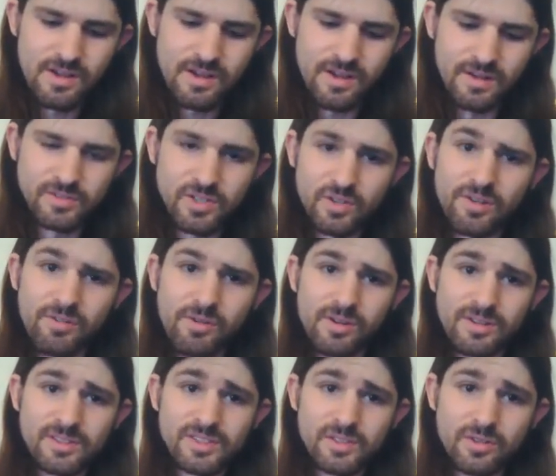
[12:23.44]
Don't get me wrong, it's
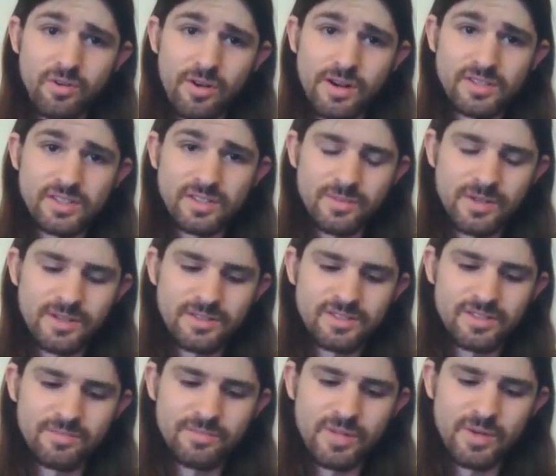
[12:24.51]
still crazy, but it's a
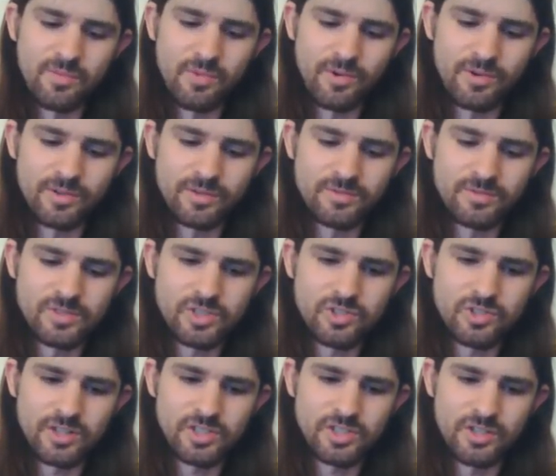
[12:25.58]
bit more
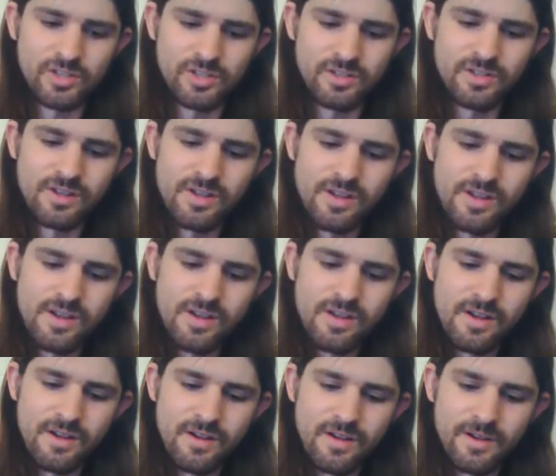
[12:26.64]
structured.
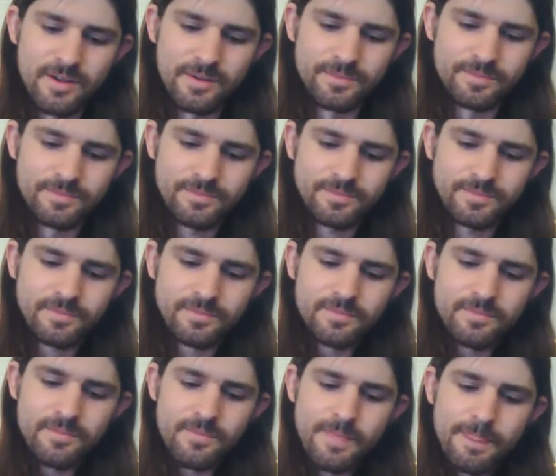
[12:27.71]
And
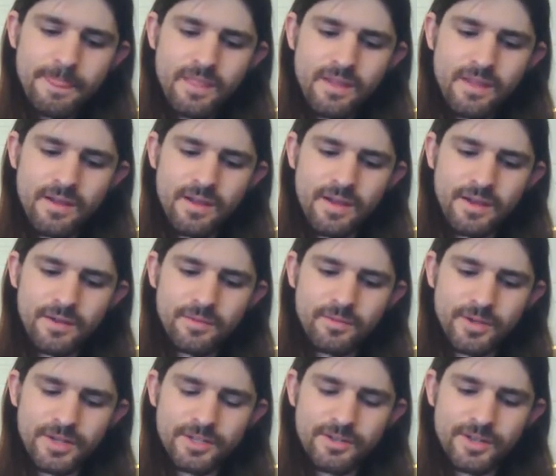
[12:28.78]
when
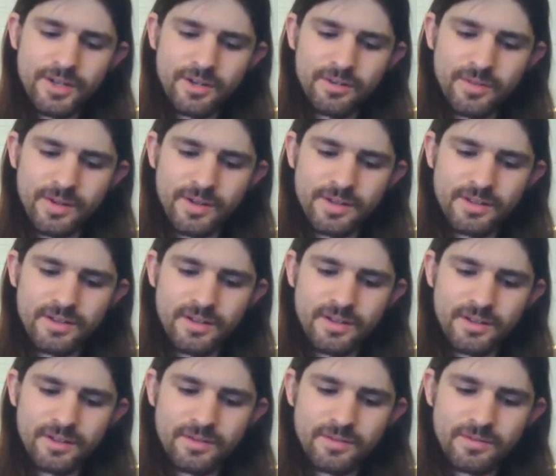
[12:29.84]
you hear, like,
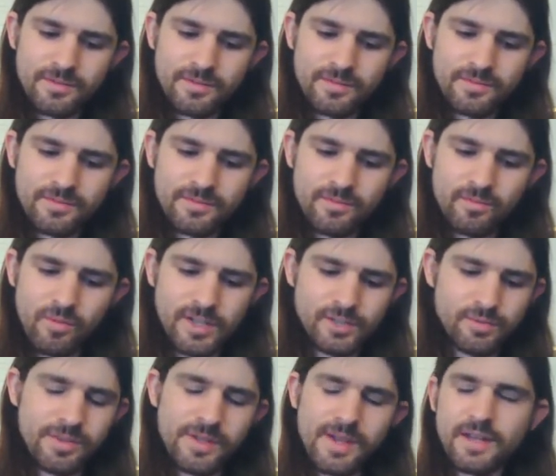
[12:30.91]
Rise with
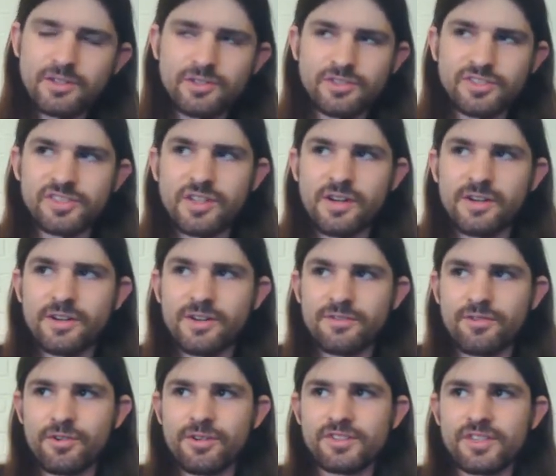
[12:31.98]
the Angels is on here, for
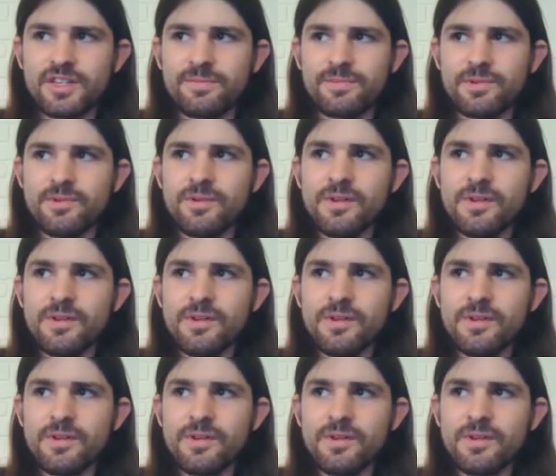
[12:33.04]
example,